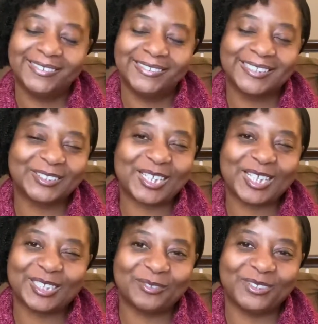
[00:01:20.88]
because I
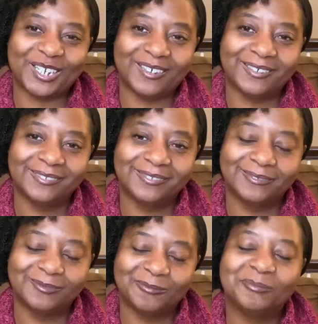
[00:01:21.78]
love y'all,
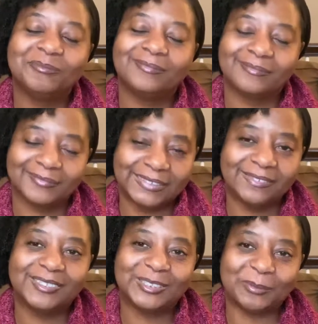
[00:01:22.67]

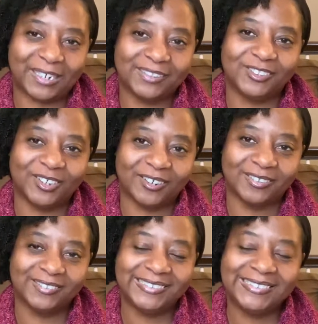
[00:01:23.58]
some Ice
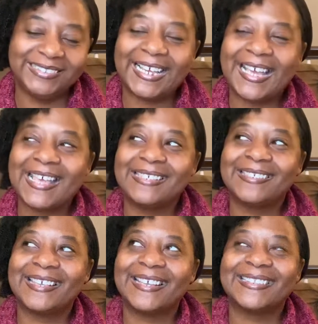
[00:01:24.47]
Yarn. Yes,
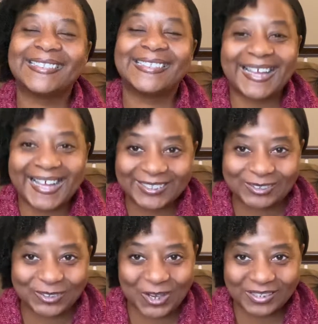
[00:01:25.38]
the Ice
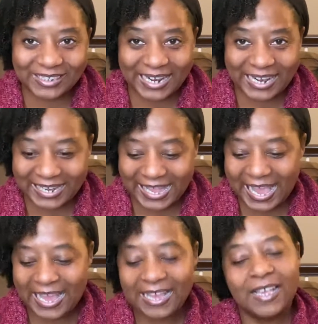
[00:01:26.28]
Yarn that I
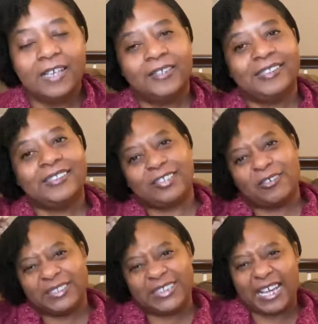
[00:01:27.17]
got,
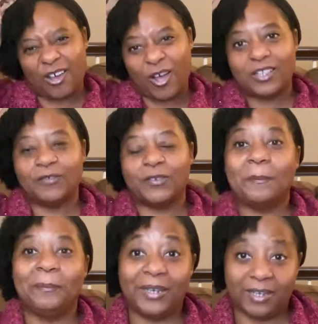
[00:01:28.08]
certainly not all of
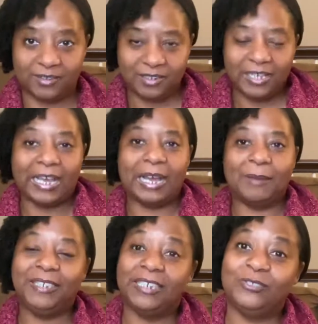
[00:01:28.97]
it, but
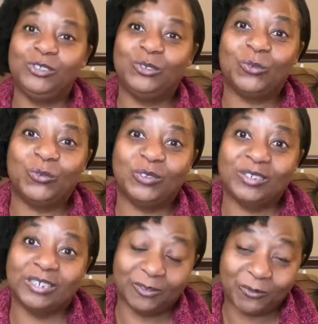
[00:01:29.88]
I'm giving you
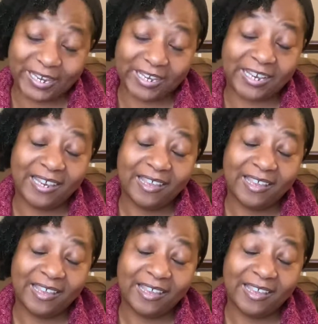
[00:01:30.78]
away